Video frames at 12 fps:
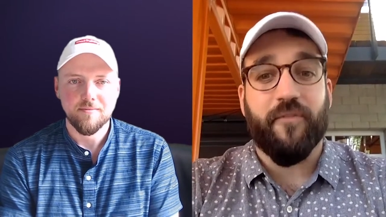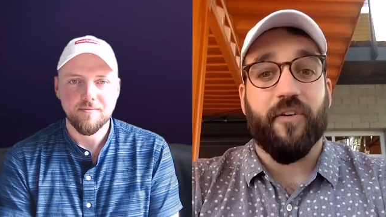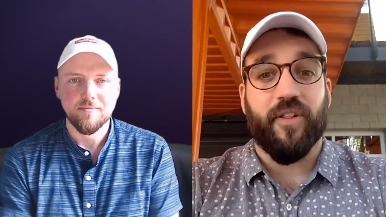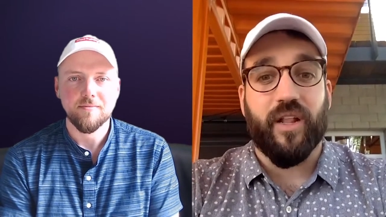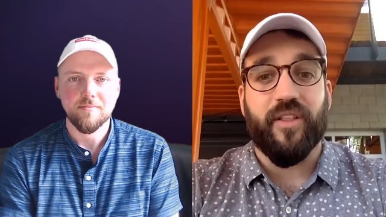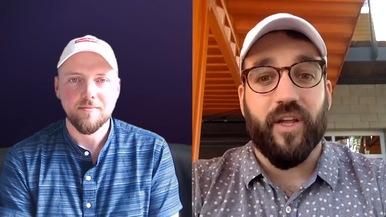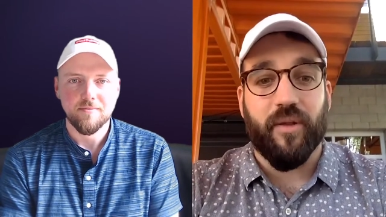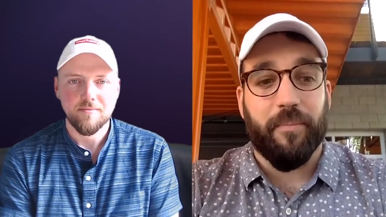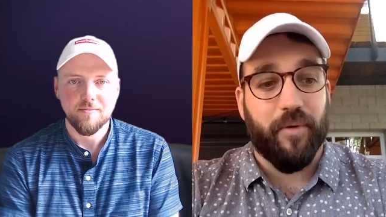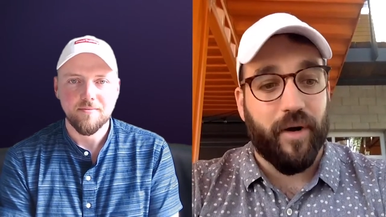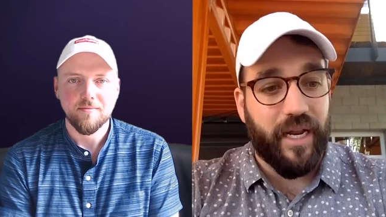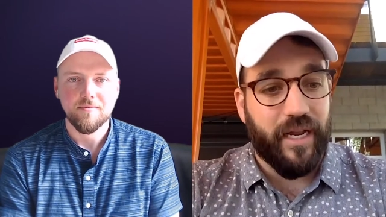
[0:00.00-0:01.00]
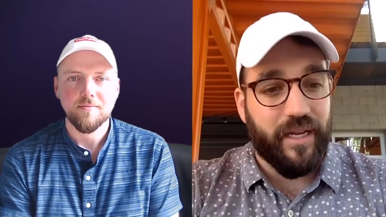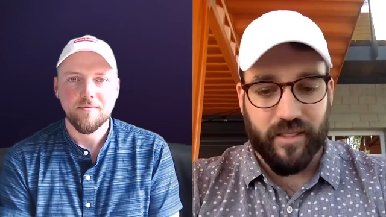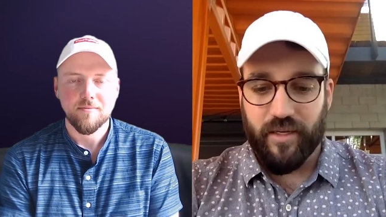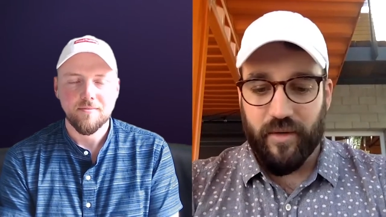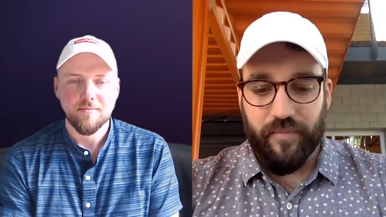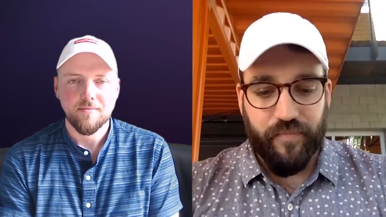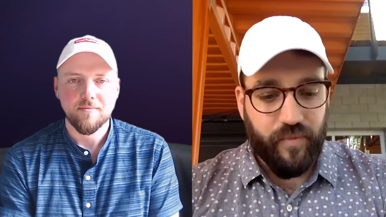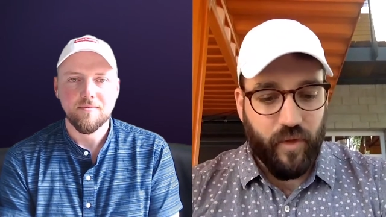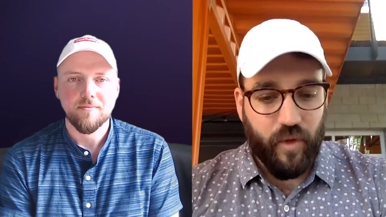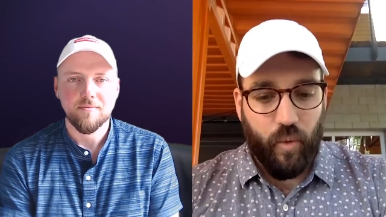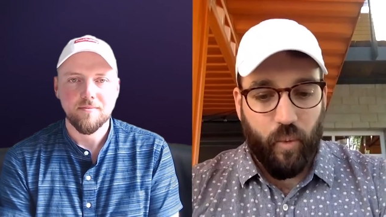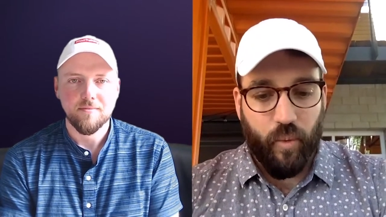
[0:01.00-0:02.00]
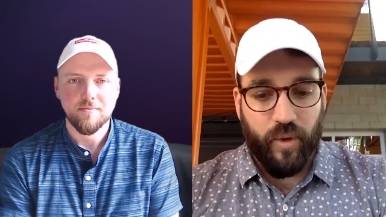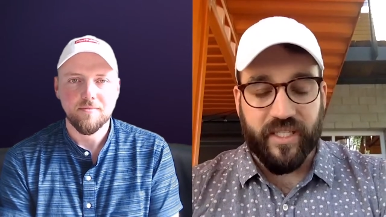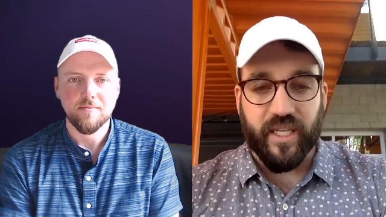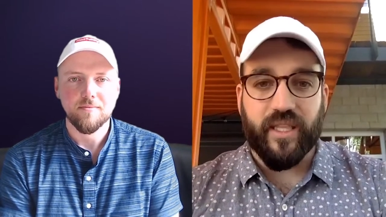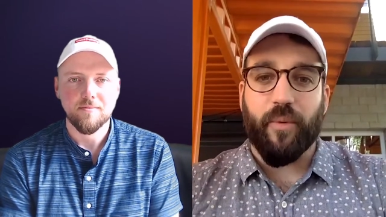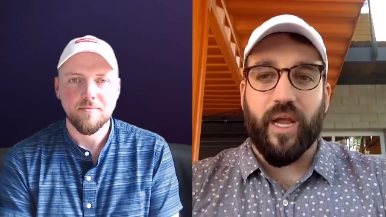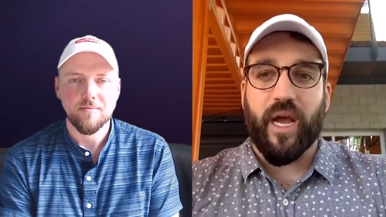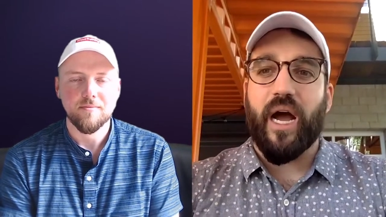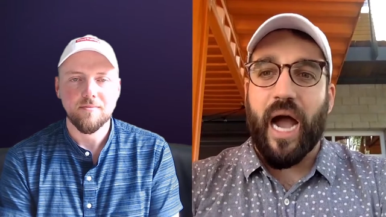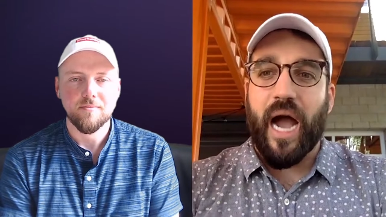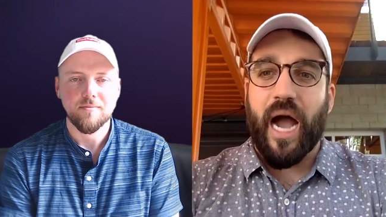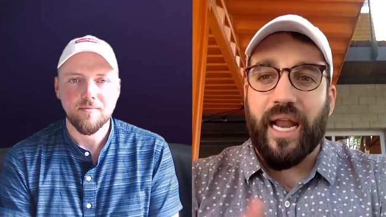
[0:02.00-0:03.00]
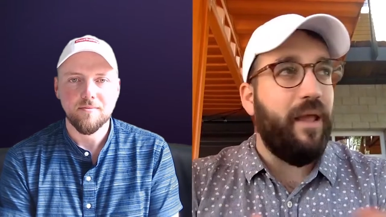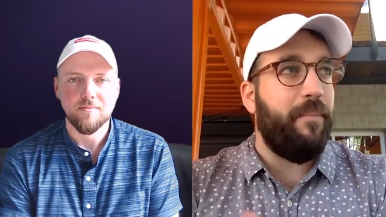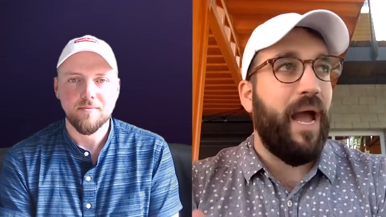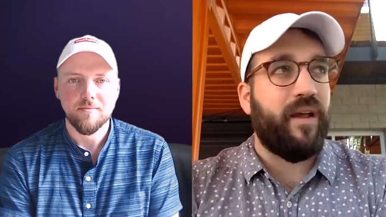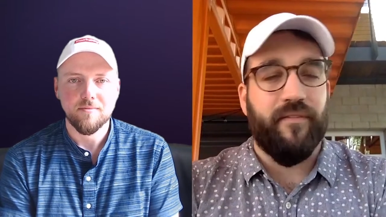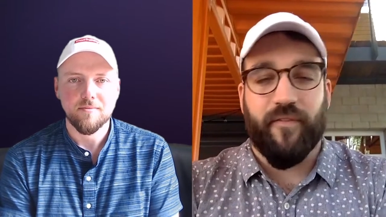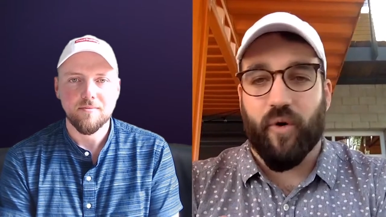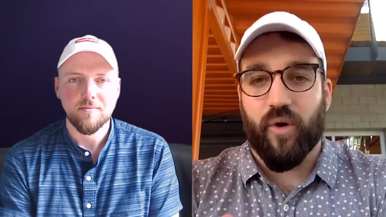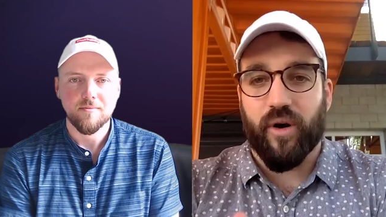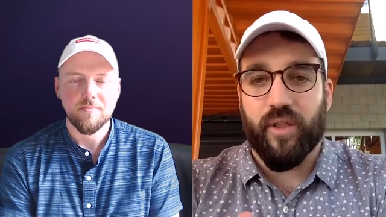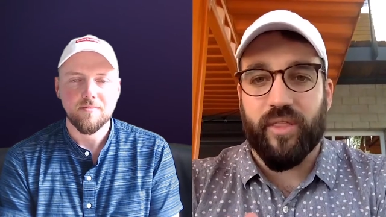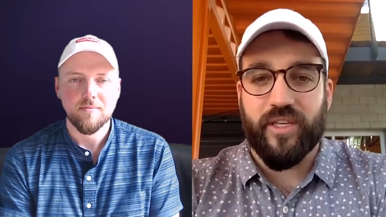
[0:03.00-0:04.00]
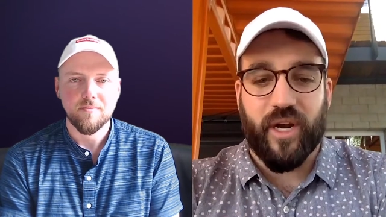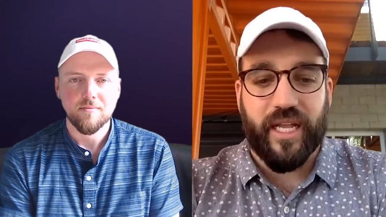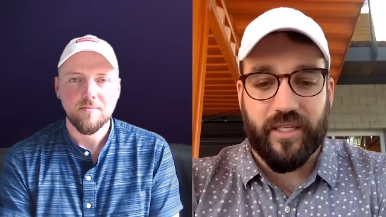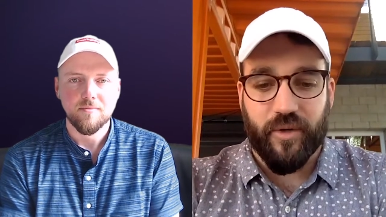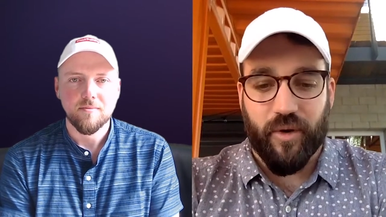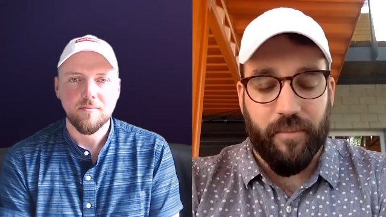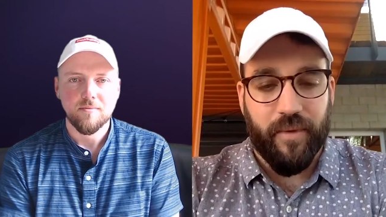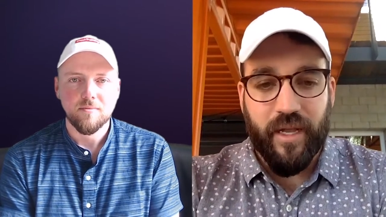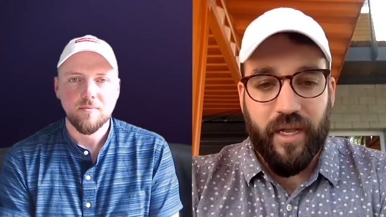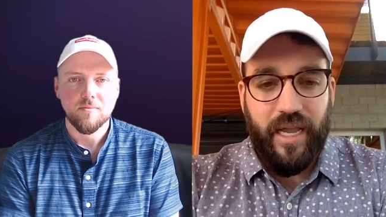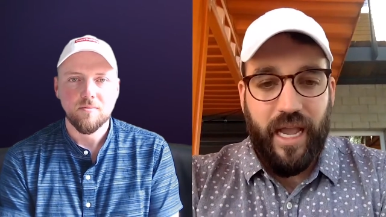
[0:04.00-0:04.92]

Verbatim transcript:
Speaker 1: But for a lot of the other brands, we sit there, we ideate back and forth and try to get to them.